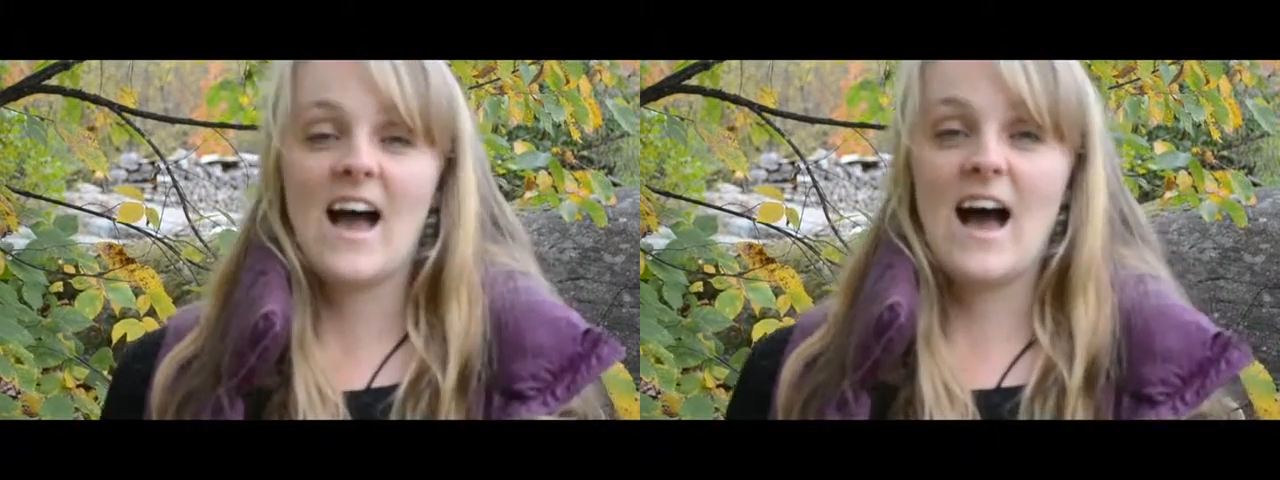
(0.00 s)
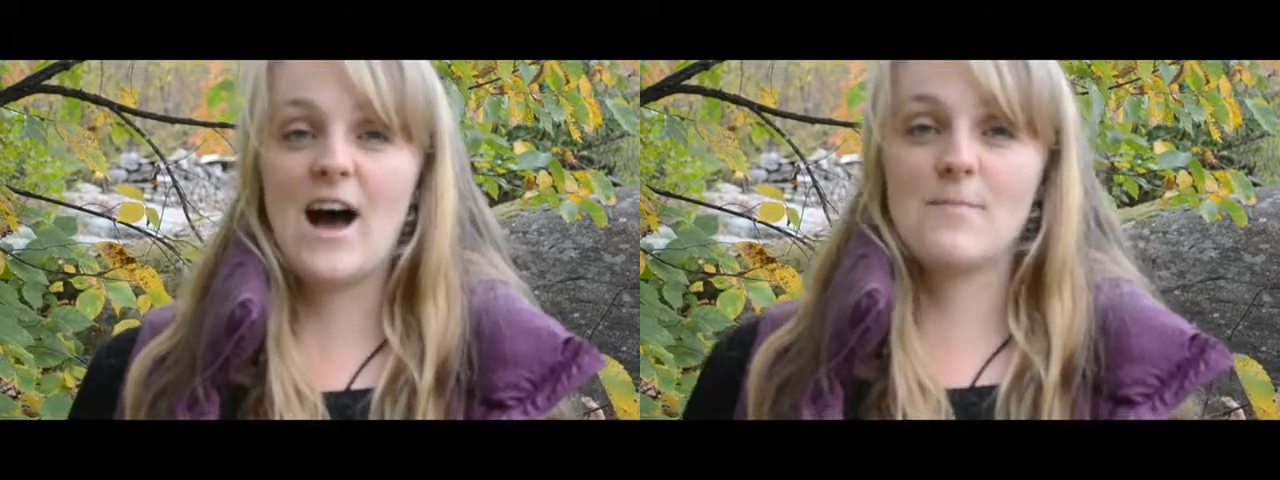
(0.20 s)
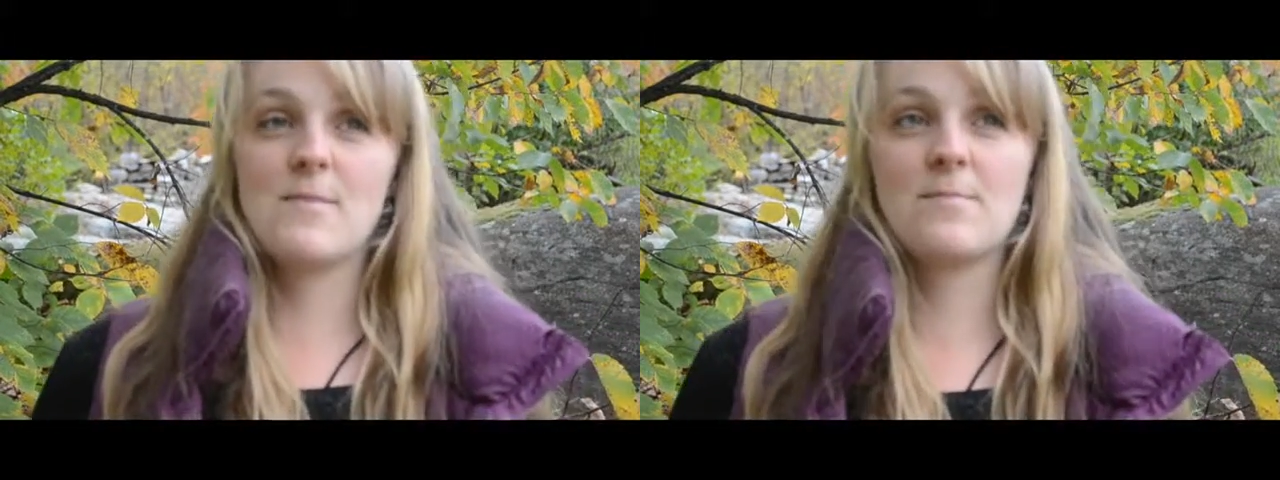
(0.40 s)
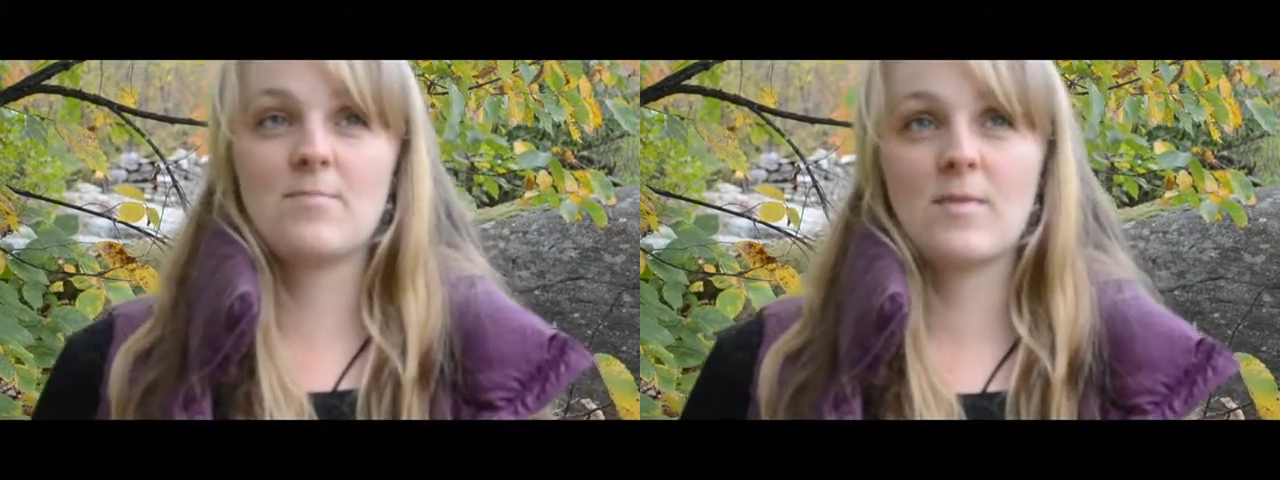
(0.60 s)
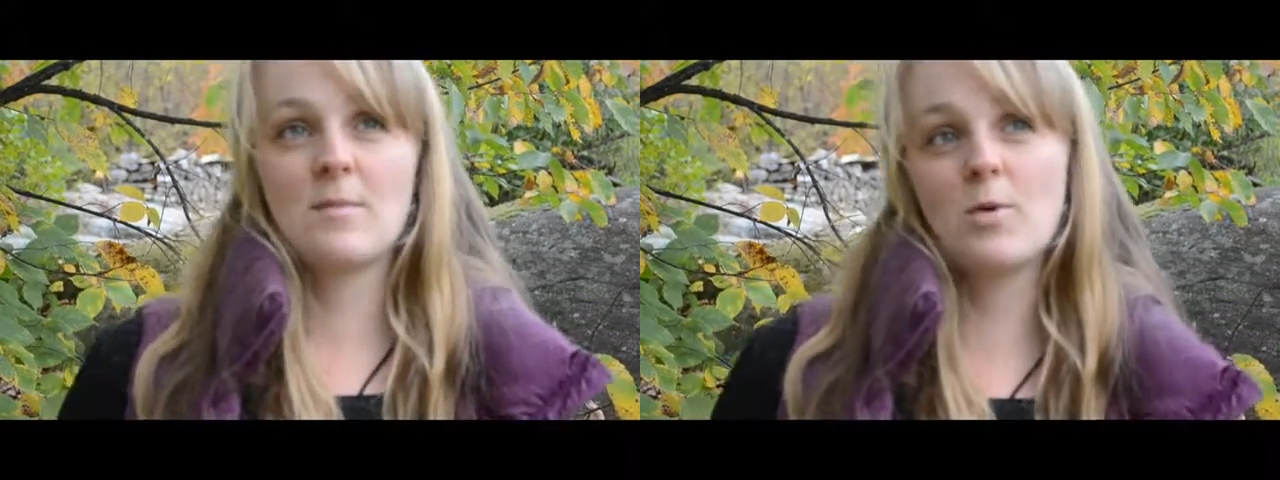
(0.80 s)
Um,
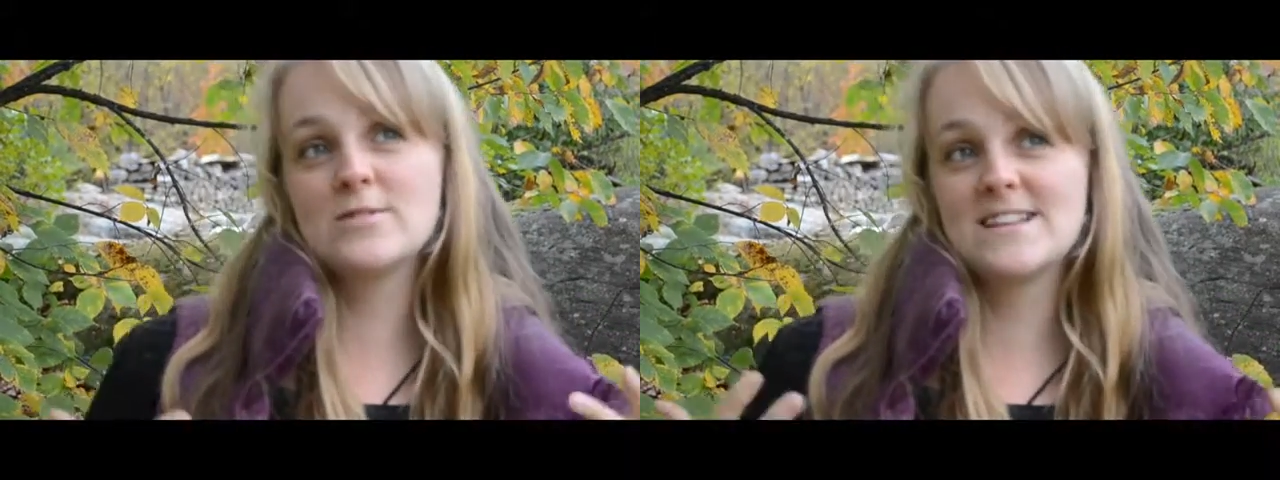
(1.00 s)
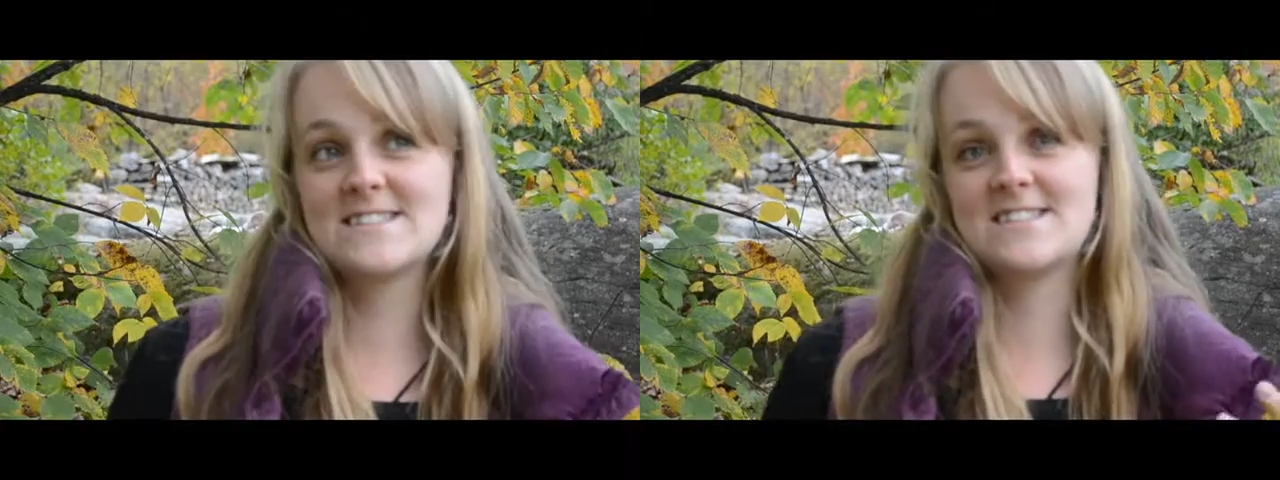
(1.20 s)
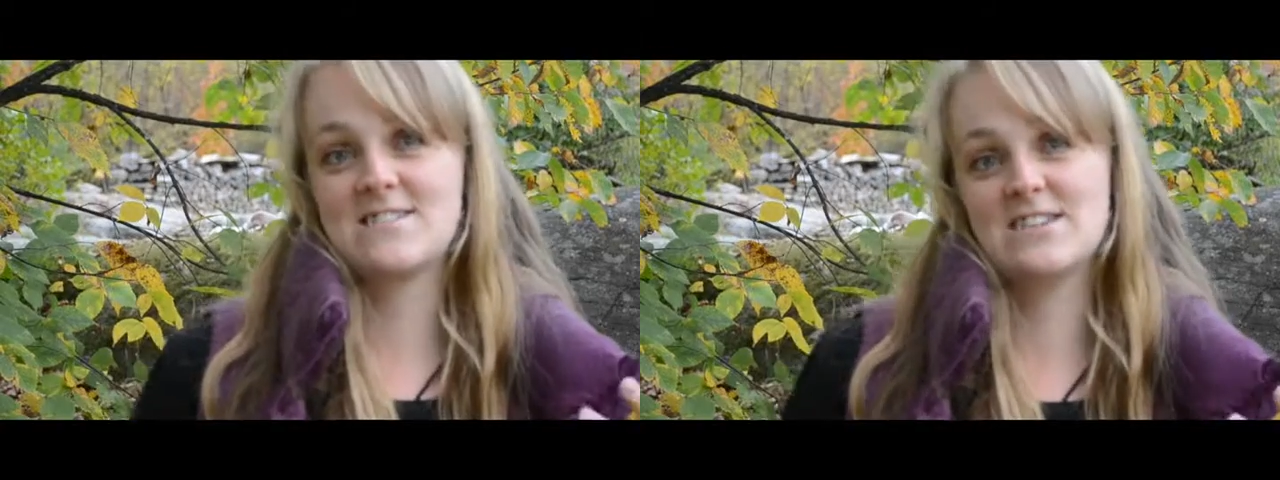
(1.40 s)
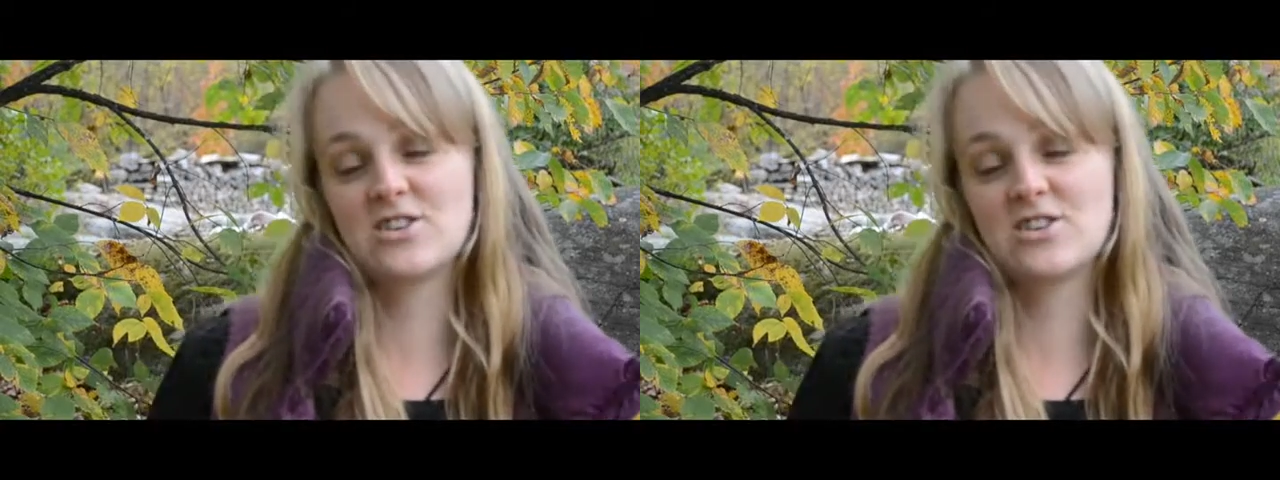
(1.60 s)
Mold sensitivities